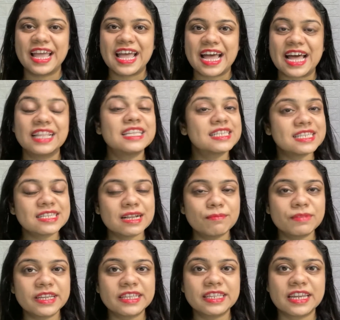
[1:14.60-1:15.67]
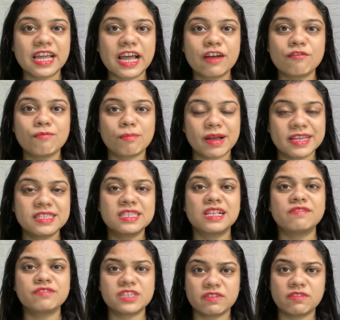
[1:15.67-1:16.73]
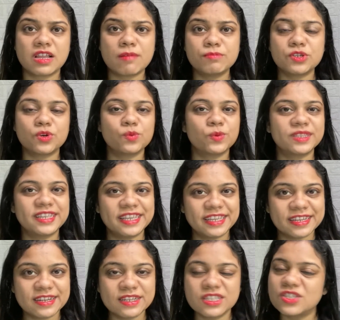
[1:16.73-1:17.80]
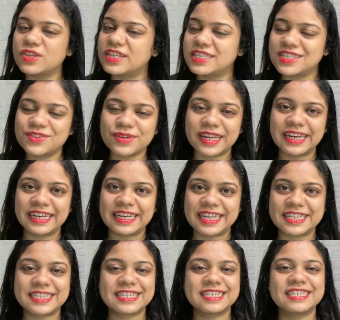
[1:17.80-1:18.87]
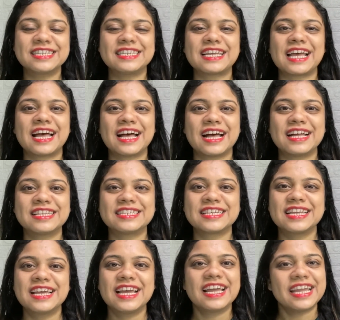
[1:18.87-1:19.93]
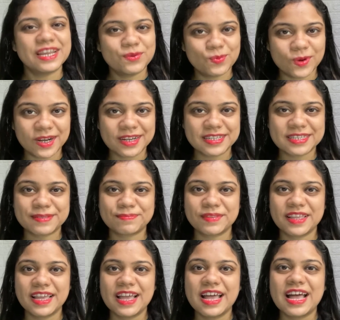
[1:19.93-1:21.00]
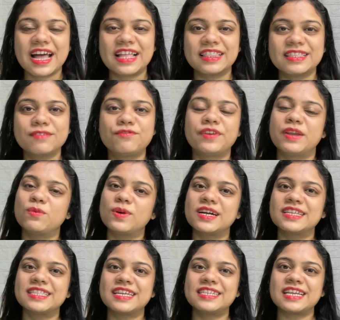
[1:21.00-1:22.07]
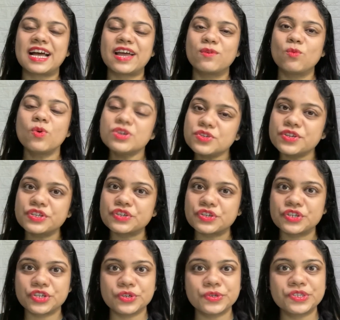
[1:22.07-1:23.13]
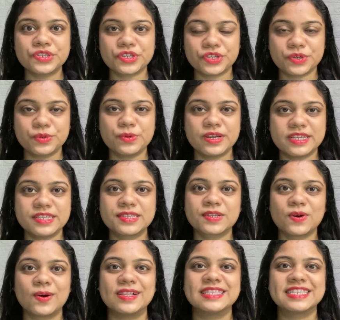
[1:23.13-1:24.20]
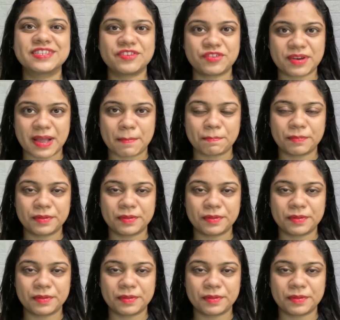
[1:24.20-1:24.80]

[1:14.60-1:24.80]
And this is something that I have myself developed over the years. So it's tried and tested and it works. The framework that I want to introduce to you is called STRAP.